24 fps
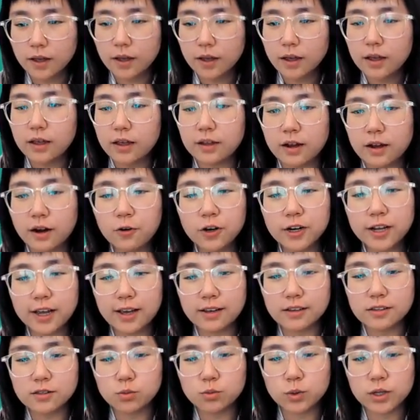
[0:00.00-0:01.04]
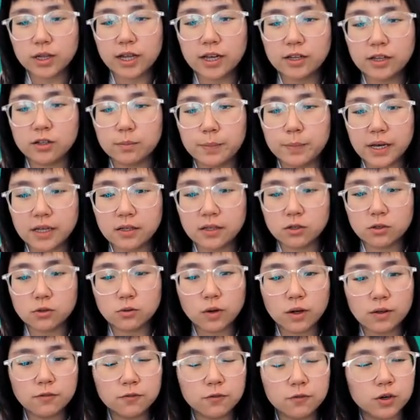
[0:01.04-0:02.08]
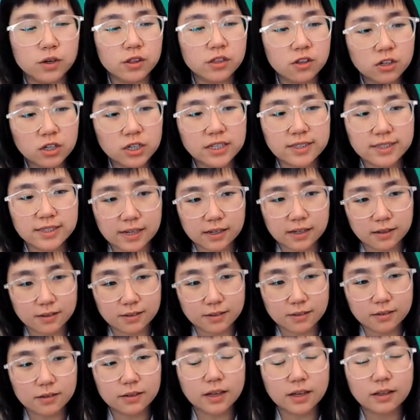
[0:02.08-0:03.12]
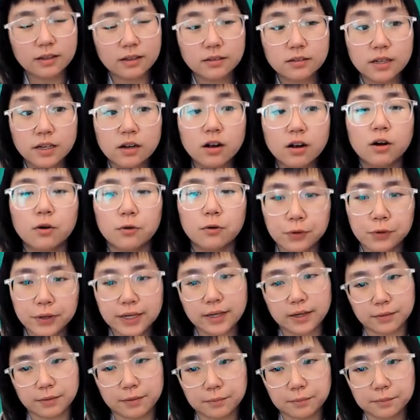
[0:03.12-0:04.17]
In our case, we let the batter run for 30 seconds, then take our reading.